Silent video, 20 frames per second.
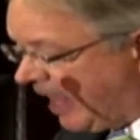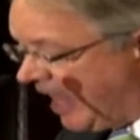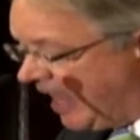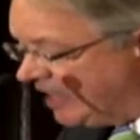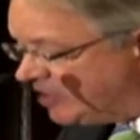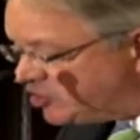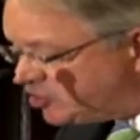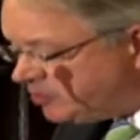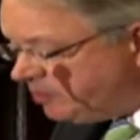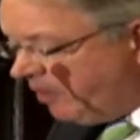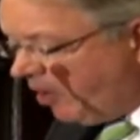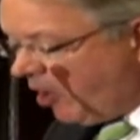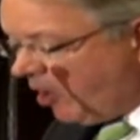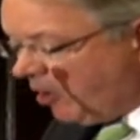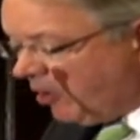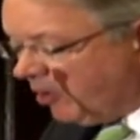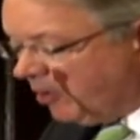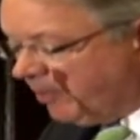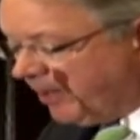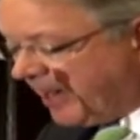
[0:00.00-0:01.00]
and
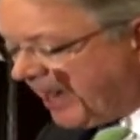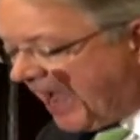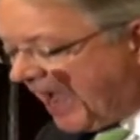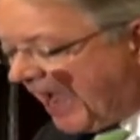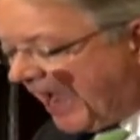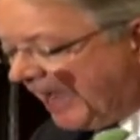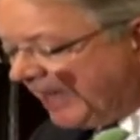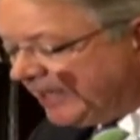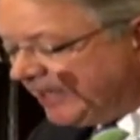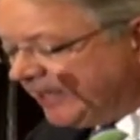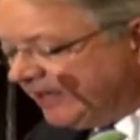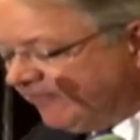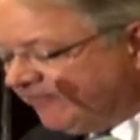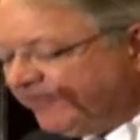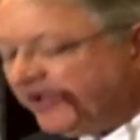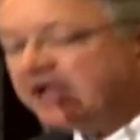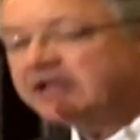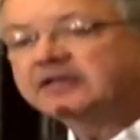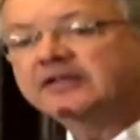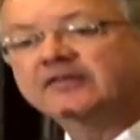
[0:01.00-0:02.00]
smaller but highly
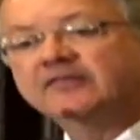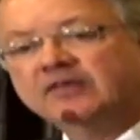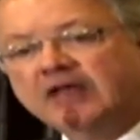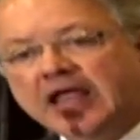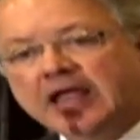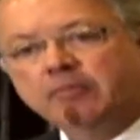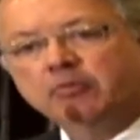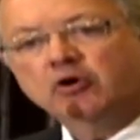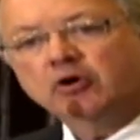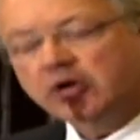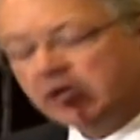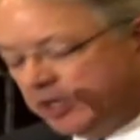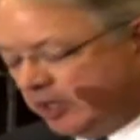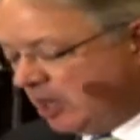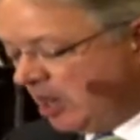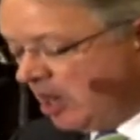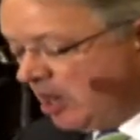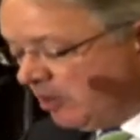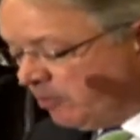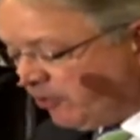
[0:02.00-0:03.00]
effective neighborhood
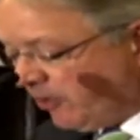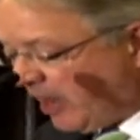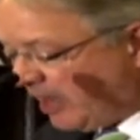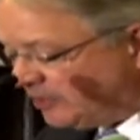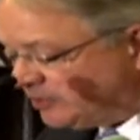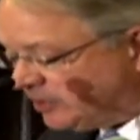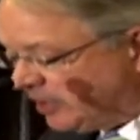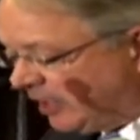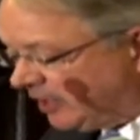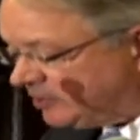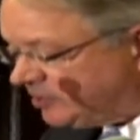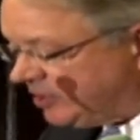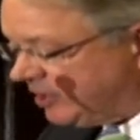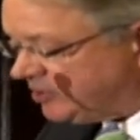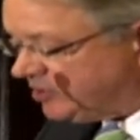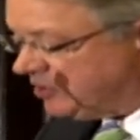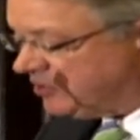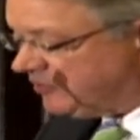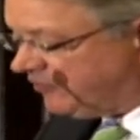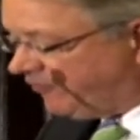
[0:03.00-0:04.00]
projects
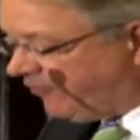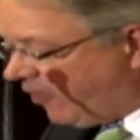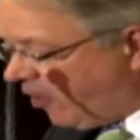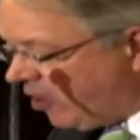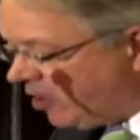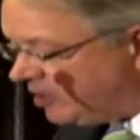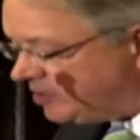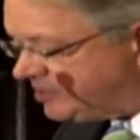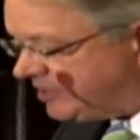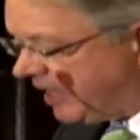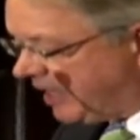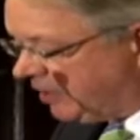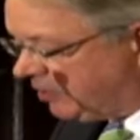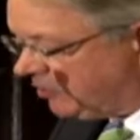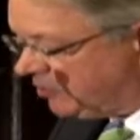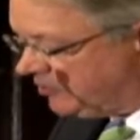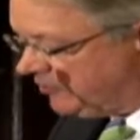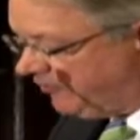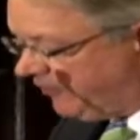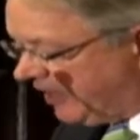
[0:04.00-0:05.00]
such as Forest
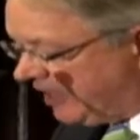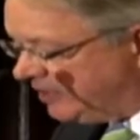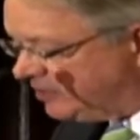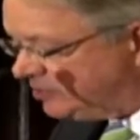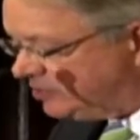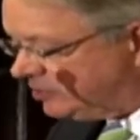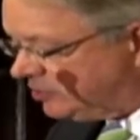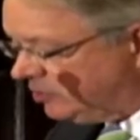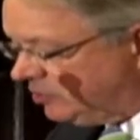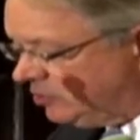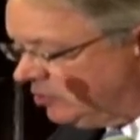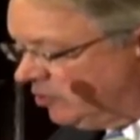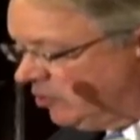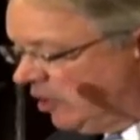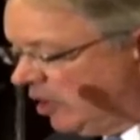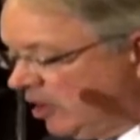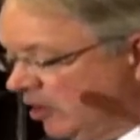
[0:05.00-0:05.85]
Acres Phase 2,